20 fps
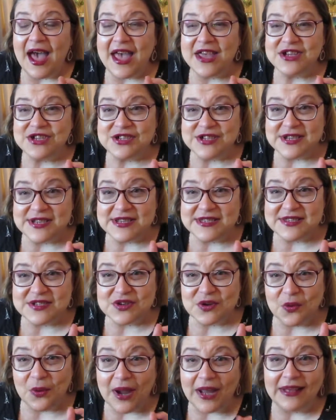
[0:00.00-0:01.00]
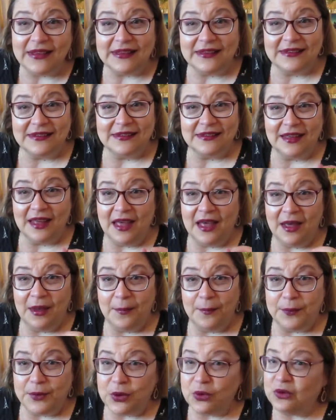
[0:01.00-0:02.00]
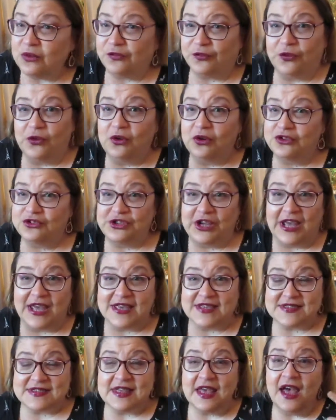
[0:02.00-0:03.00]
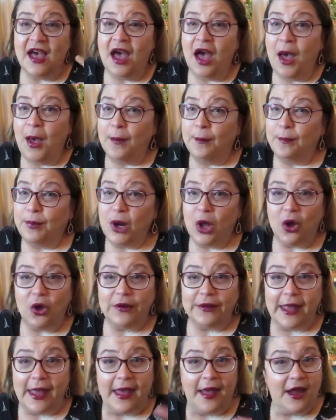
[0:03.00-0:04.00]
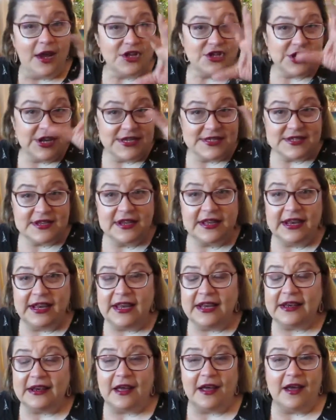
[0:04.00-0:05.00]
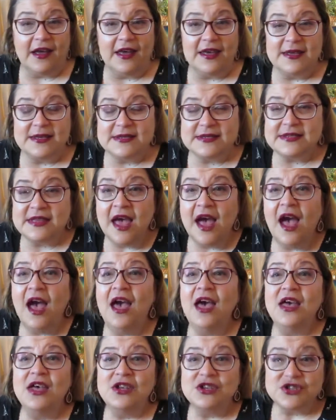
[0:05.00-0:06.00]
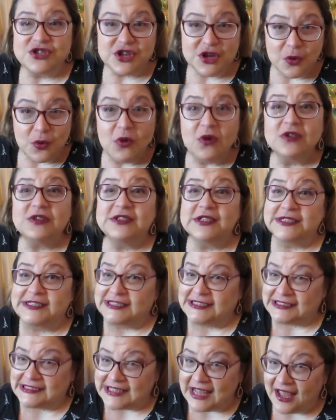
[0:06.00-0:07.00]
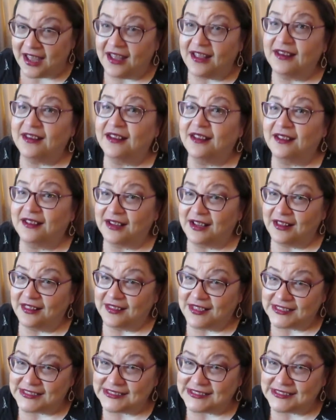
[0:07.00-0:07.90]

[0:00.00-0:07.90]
She is quite beautiful. She has blonde hair, she has green eyes. She was a stunner in the